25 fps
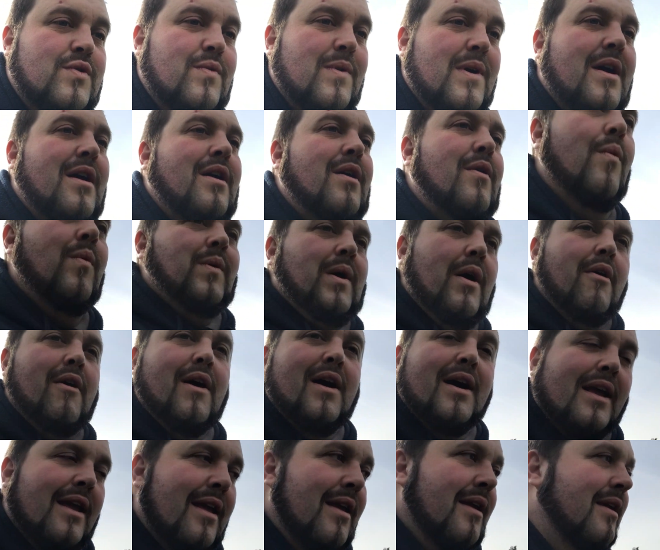where
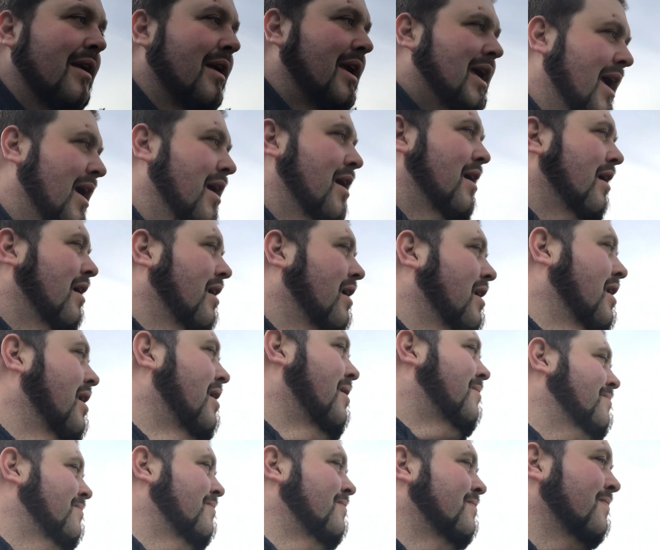I can get
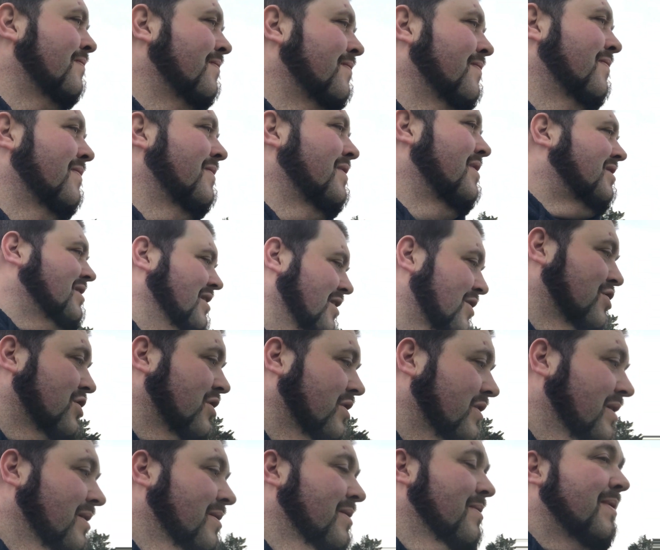yeah, I'll show
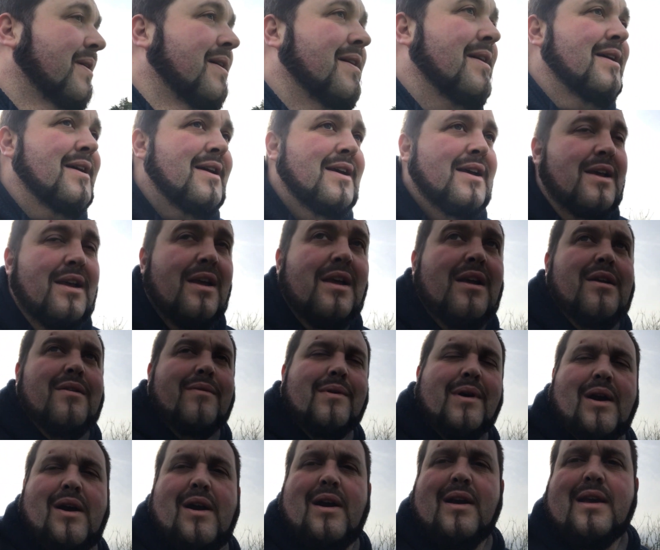you that in a minute,
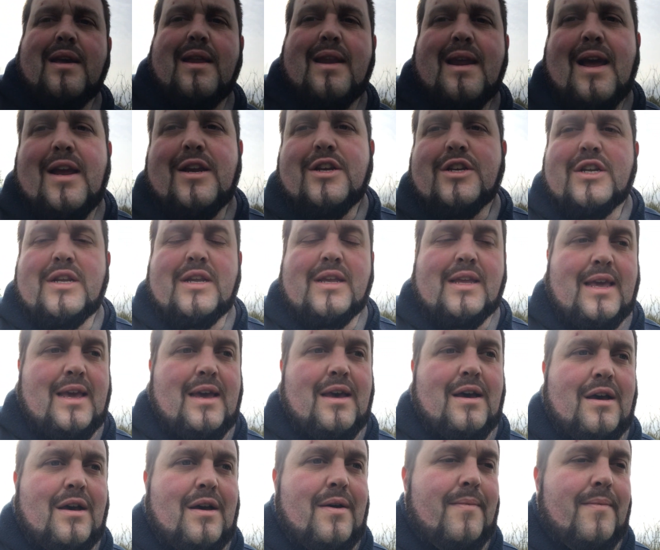where I can actually get